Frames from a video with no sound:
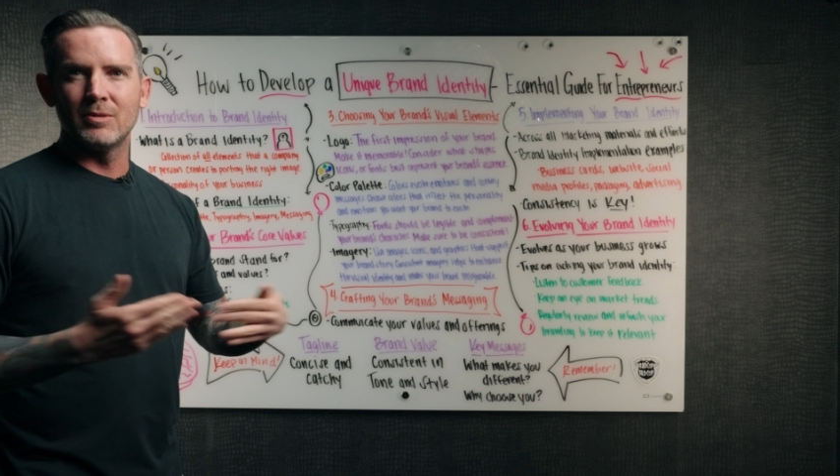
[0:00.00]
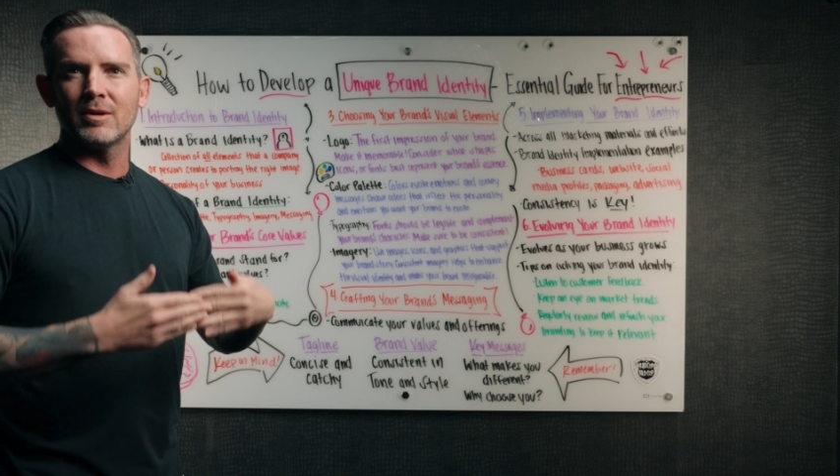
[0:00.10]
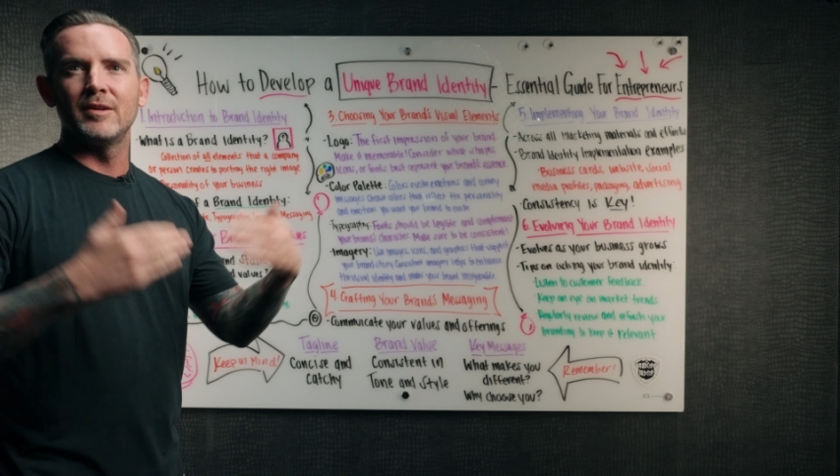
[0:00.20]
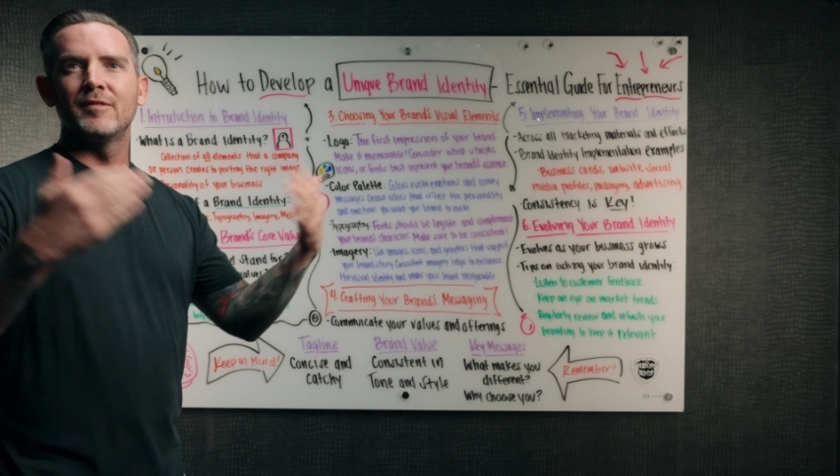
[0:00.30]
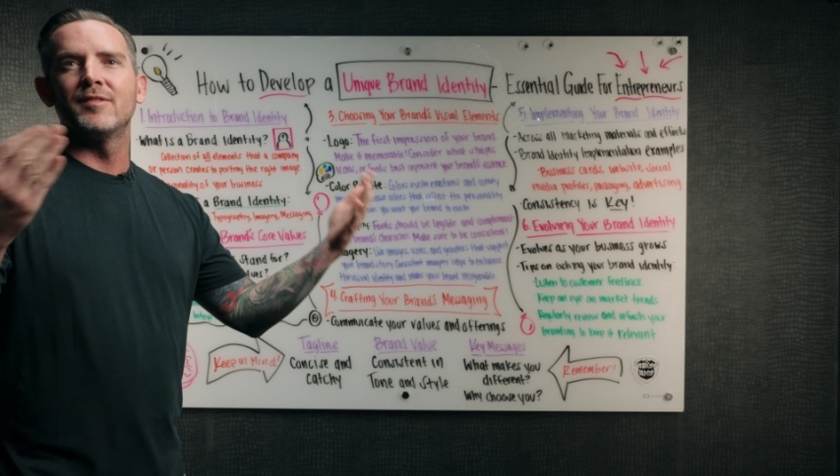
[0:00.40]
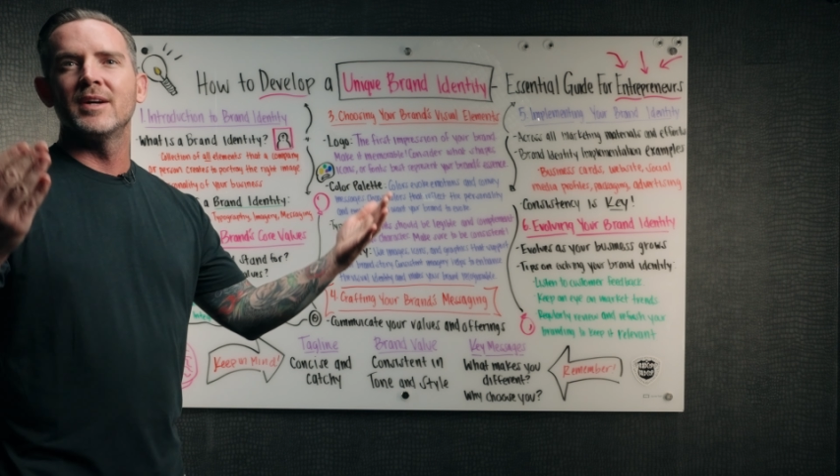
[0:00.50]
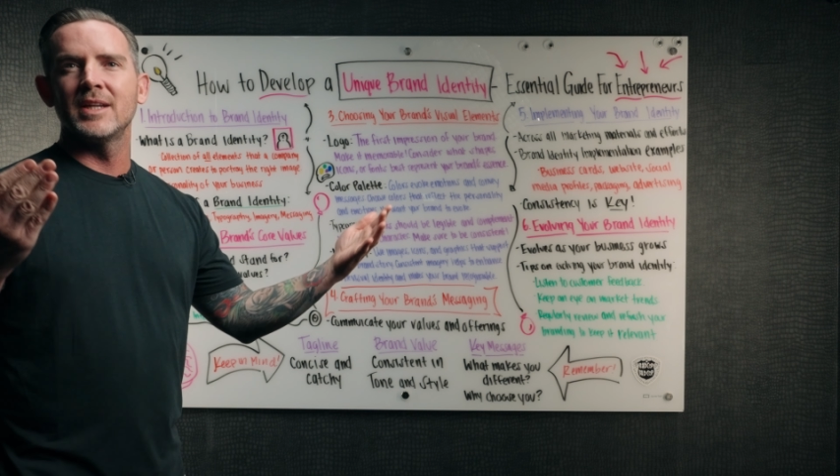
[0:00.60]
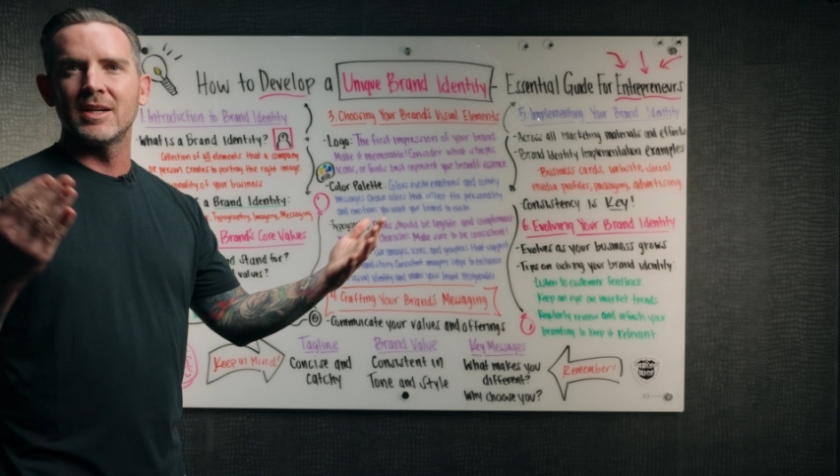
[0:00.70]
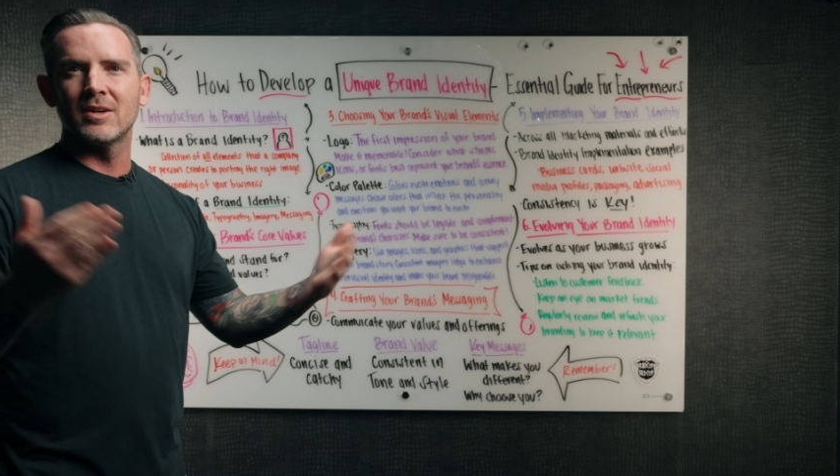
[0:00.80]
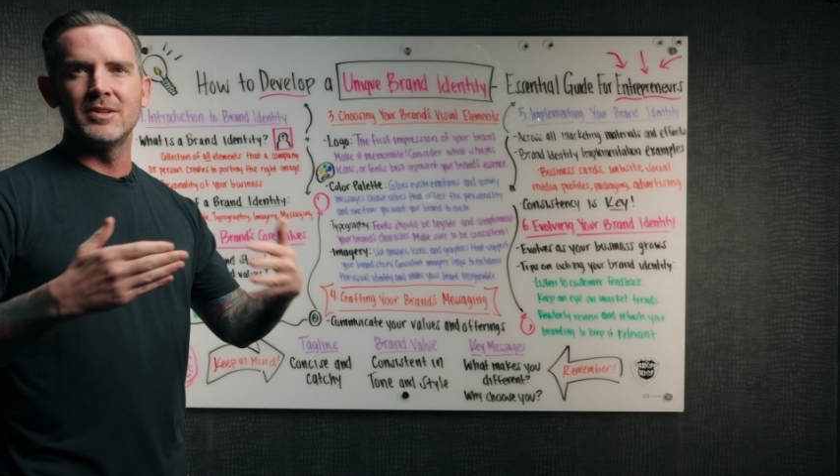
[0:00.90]
Are you
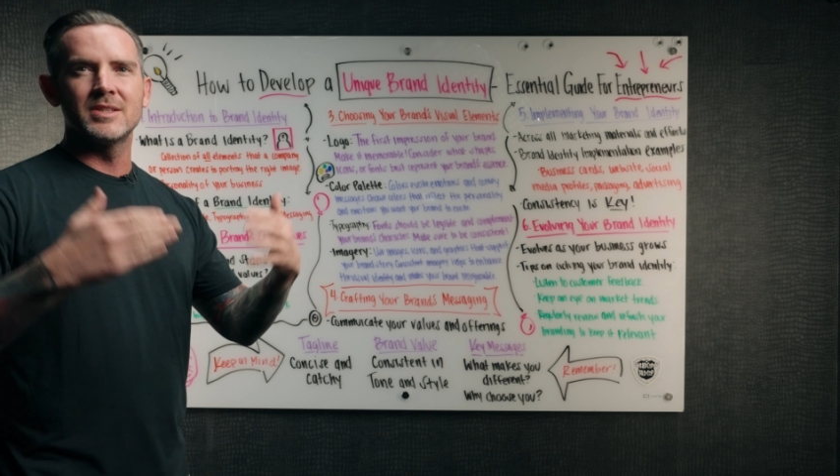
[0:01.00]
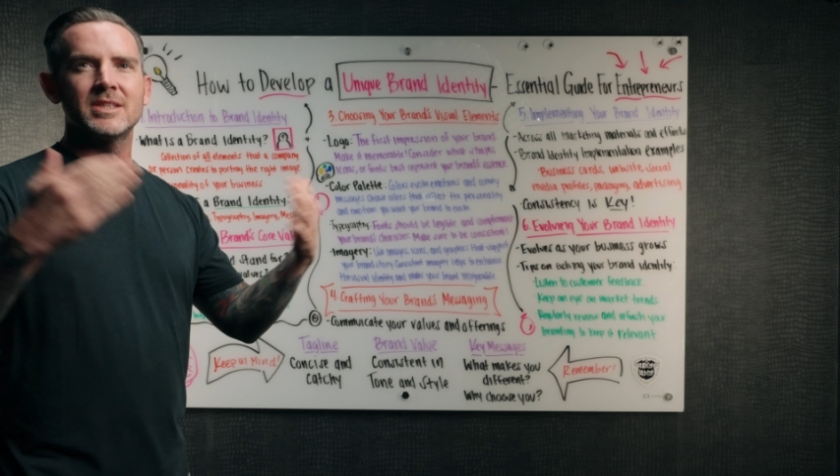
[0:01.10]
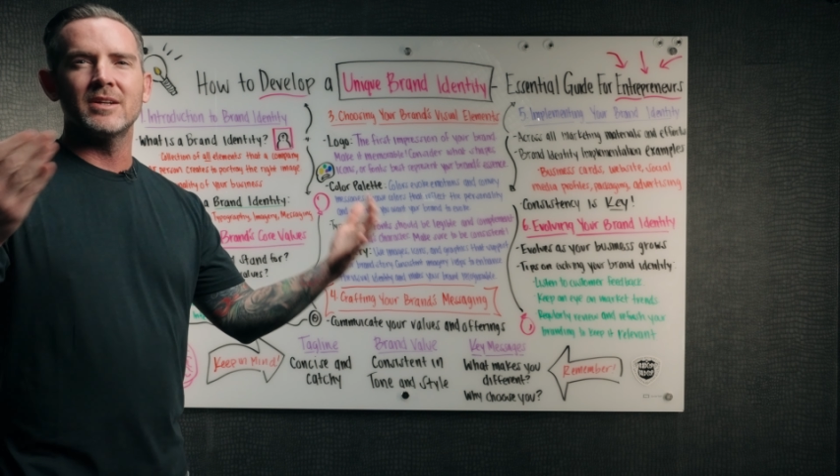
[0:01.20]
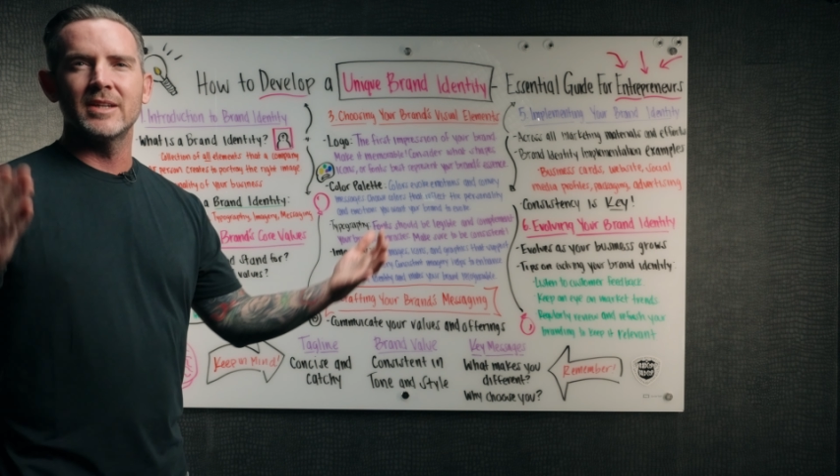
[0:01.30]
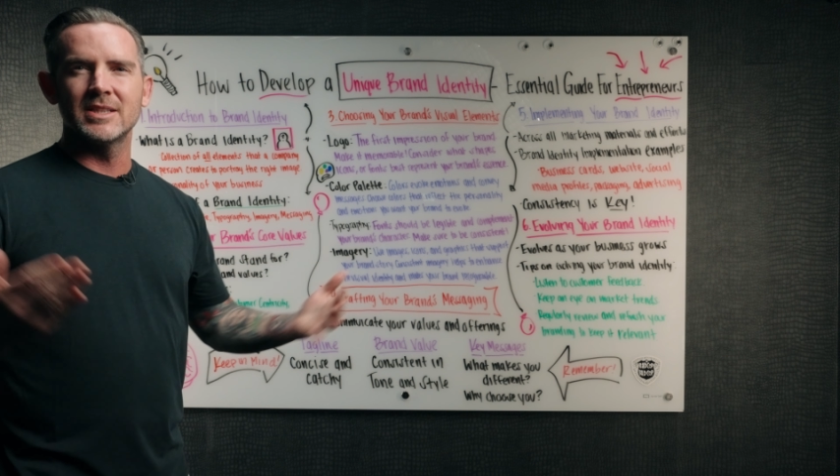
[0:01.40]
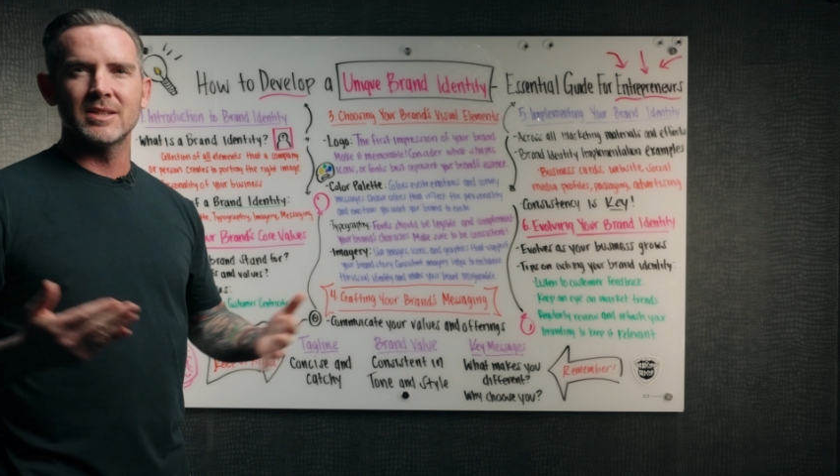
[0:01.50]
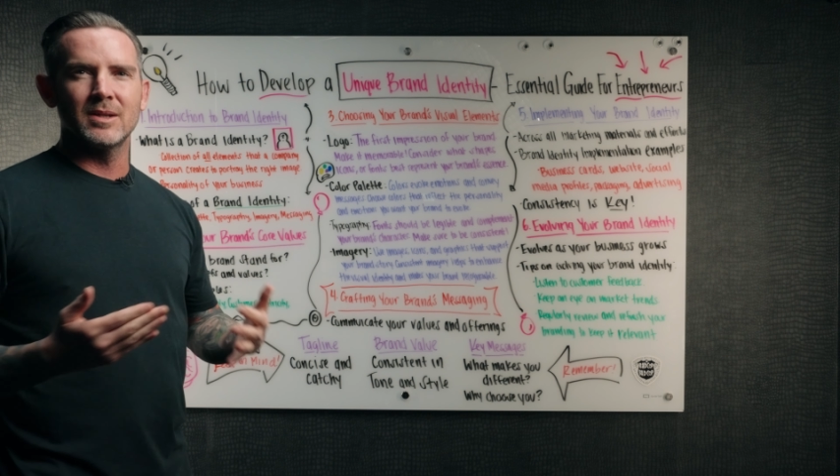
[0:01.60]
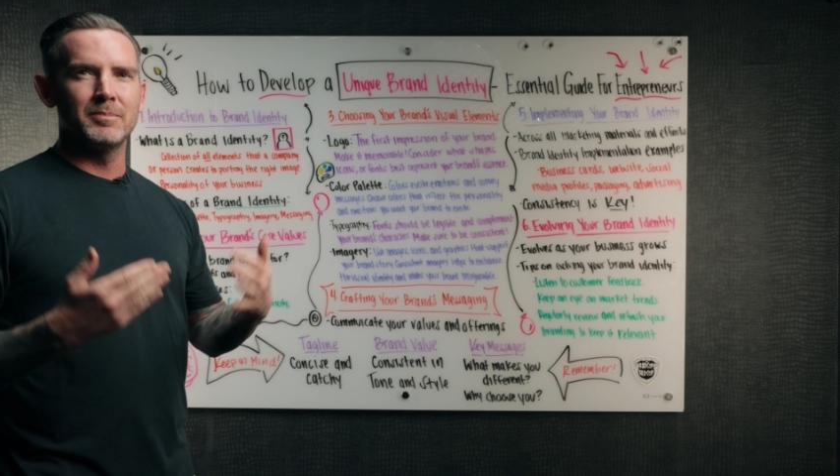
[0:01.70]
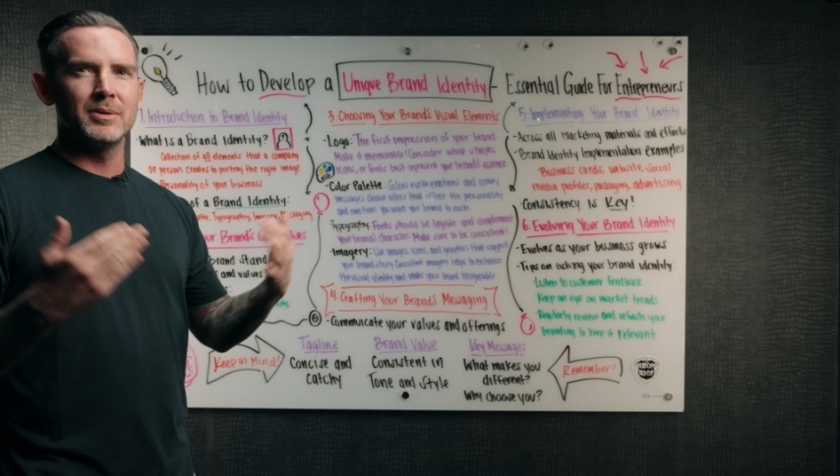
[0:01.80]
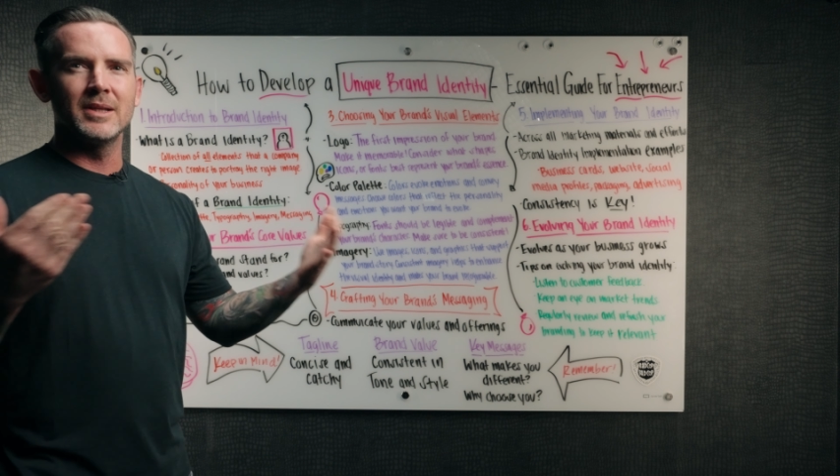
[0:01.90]
funny? Are you serious? Are
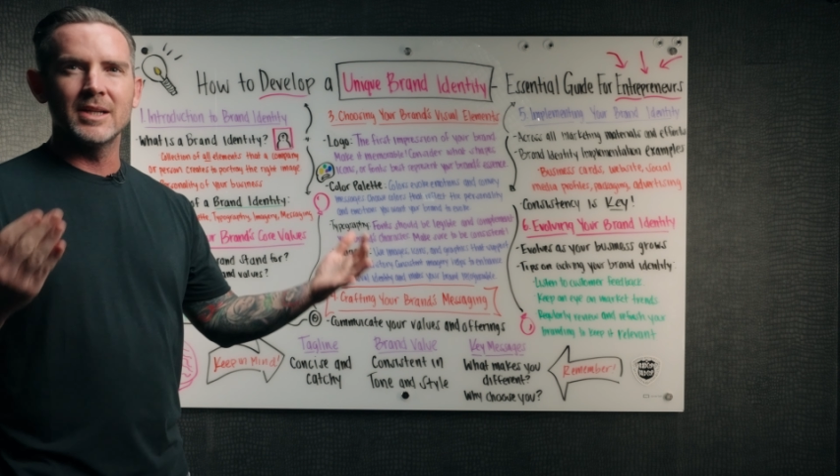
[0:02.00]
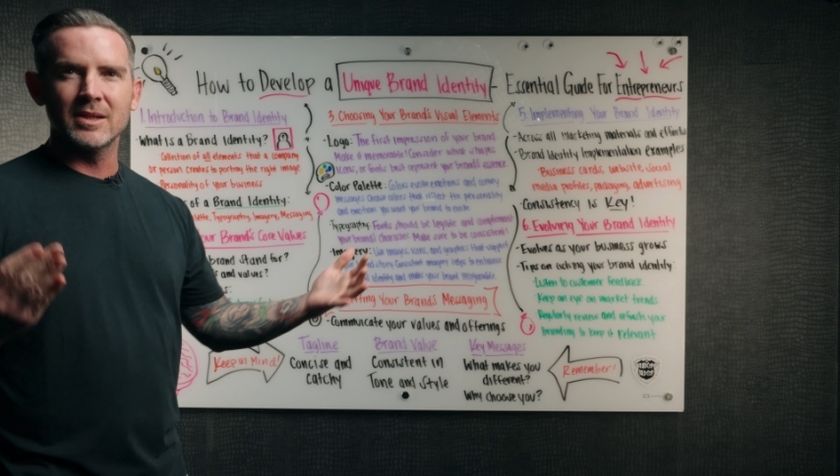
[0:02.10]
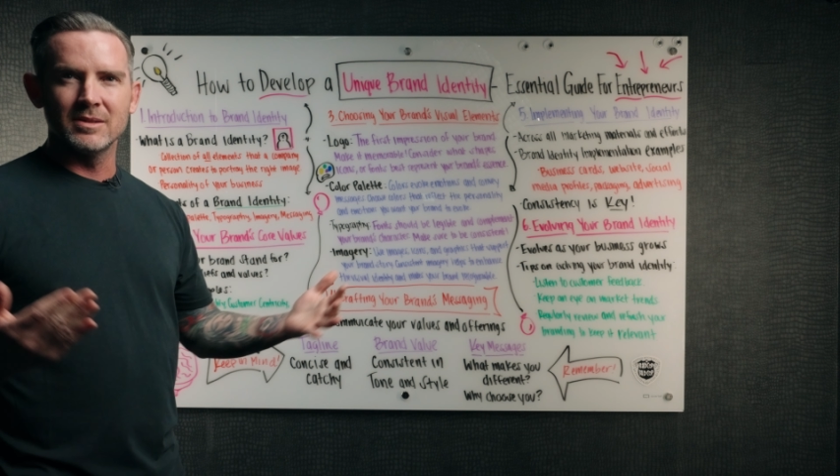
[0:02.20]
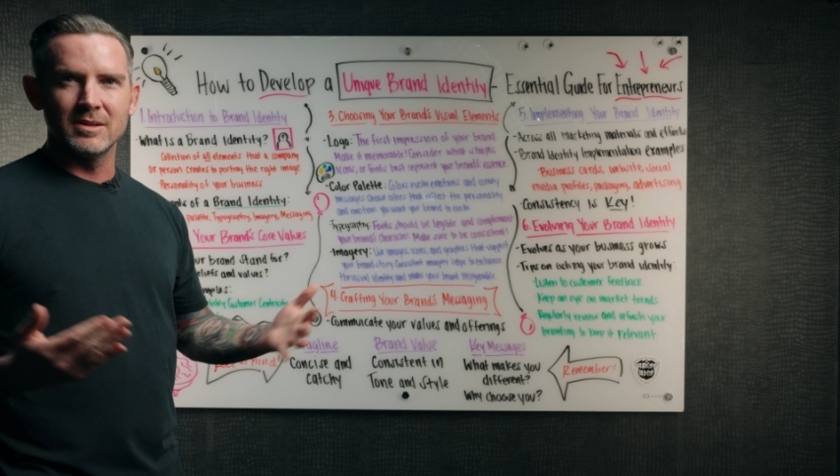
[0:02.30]
you political?